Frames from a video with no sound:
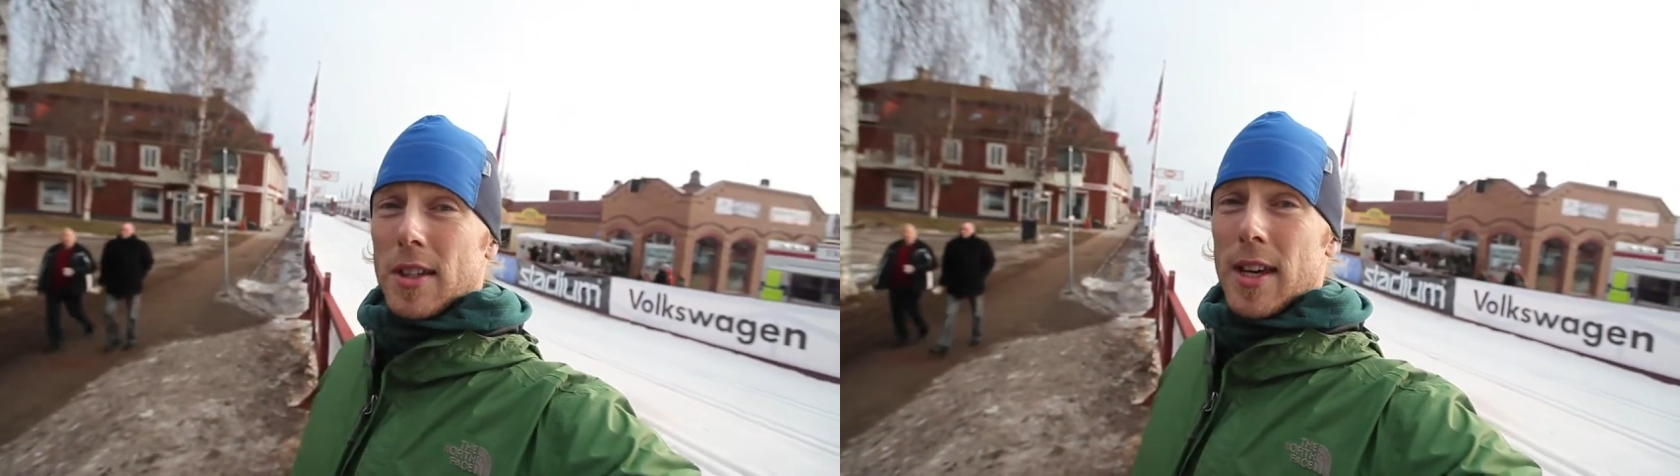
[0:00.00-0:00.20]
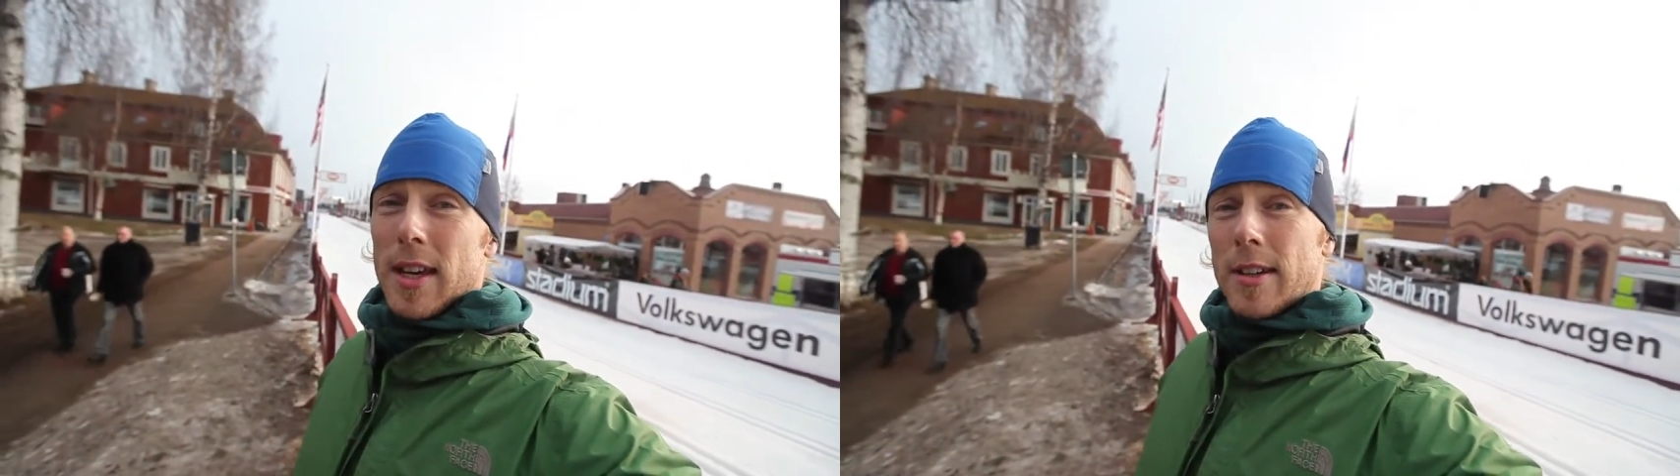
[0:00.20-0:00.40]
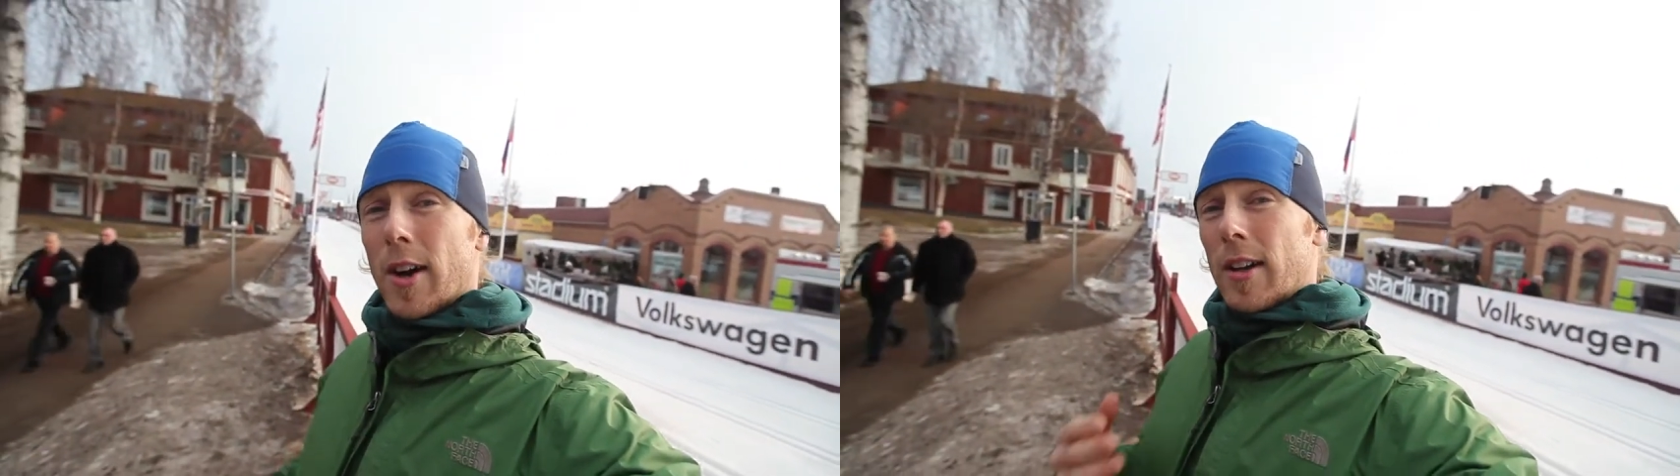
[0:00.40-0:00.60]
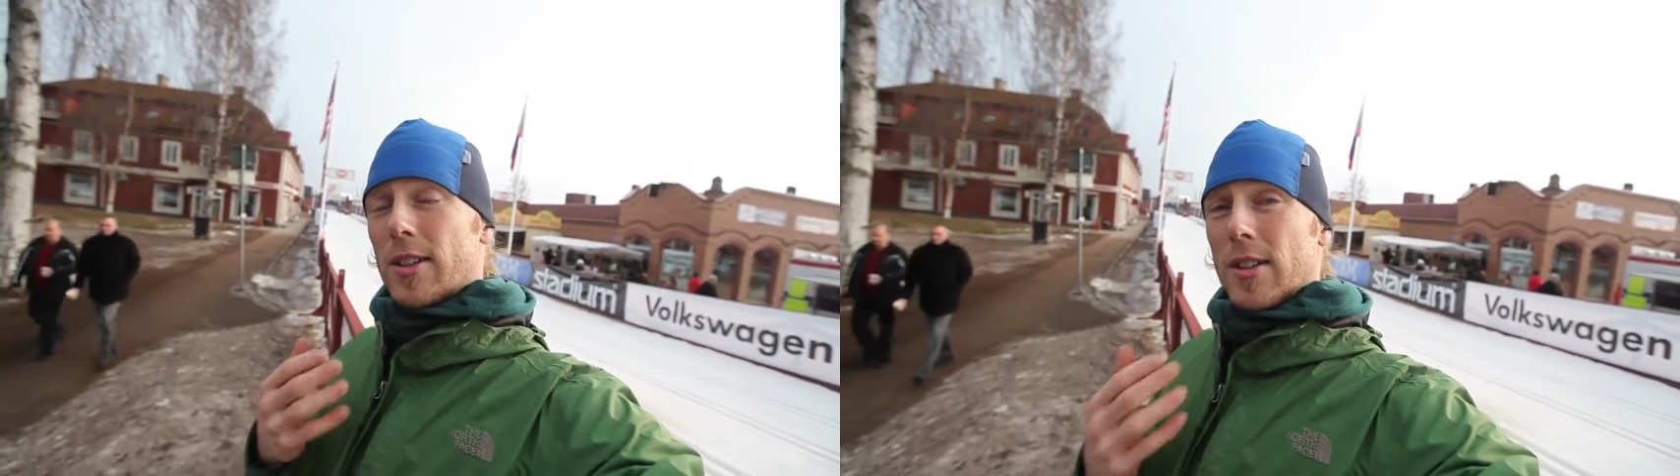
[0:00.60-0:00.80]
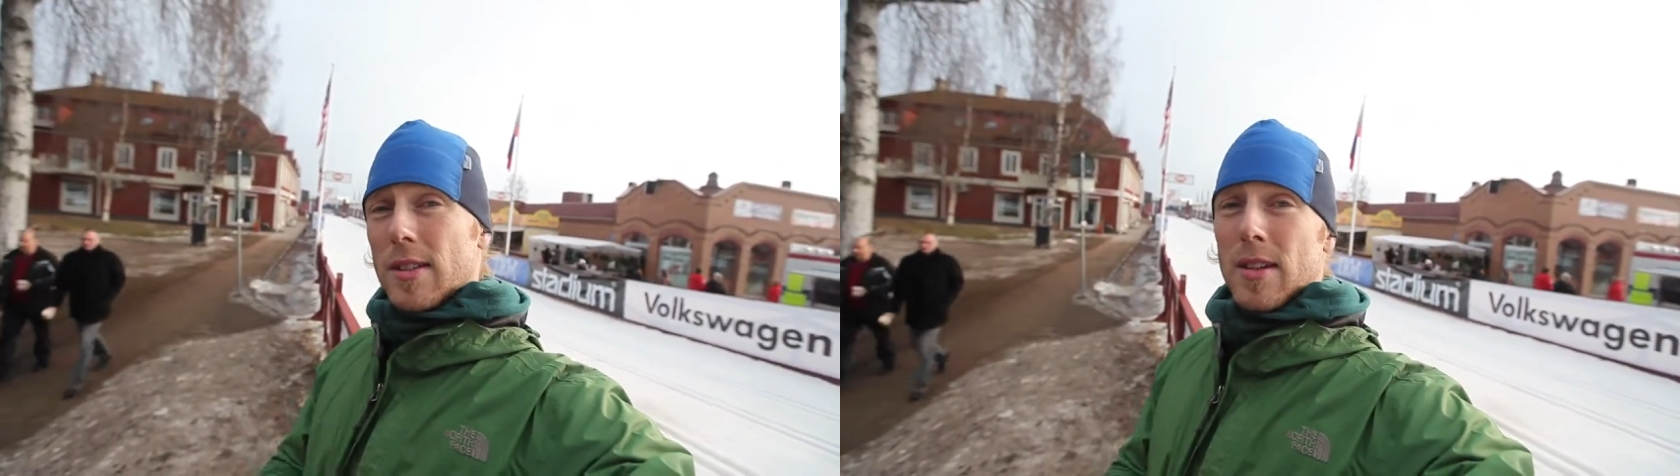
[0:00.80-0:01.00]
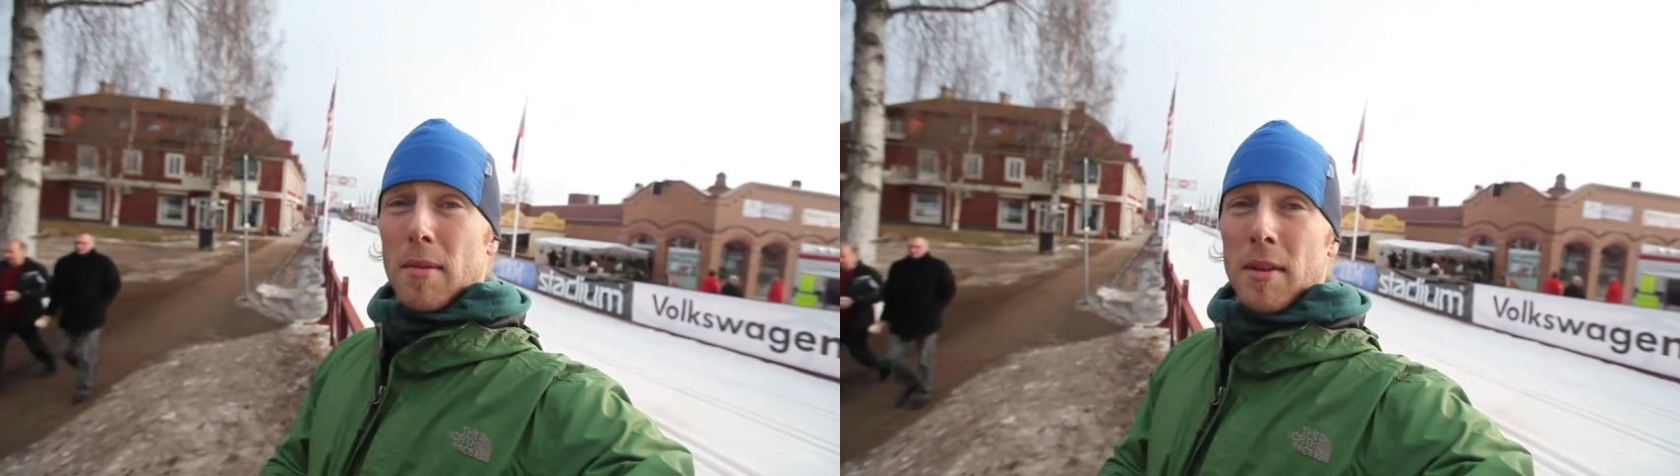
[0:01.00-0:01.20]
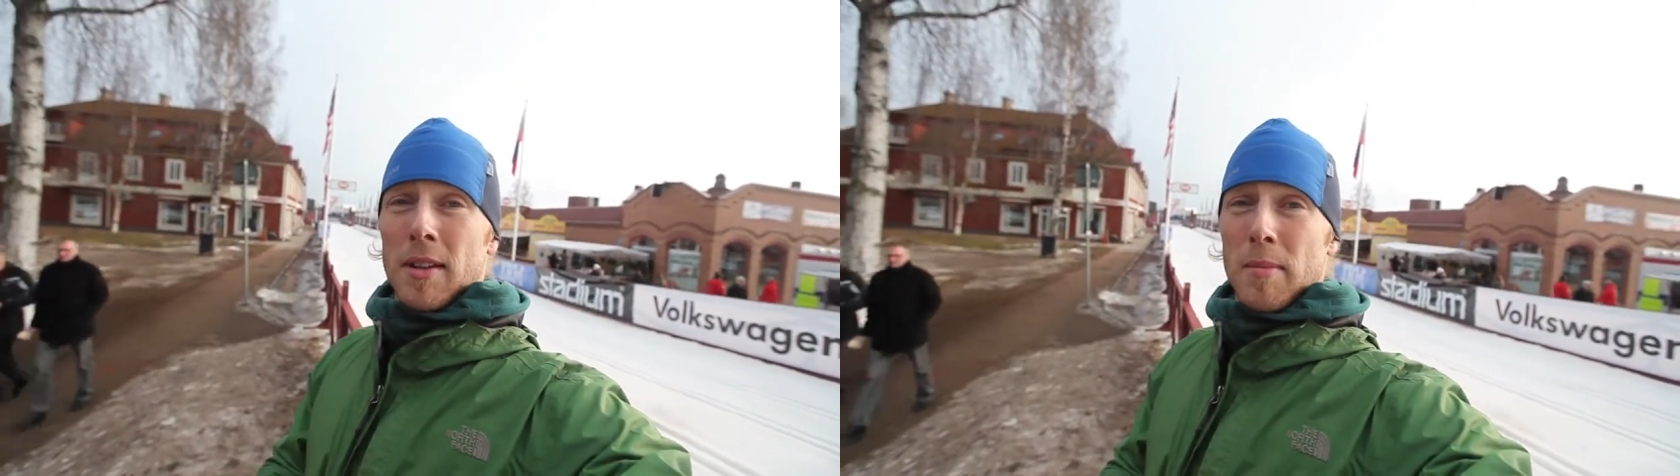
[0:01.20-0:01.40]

skiing, not just in the